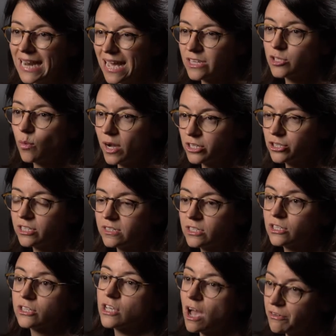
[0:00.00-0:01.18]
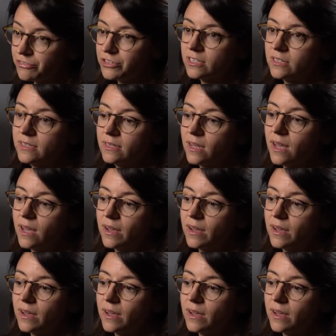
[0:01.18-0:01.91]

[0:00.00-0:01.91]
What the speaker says: and ask questions, because often,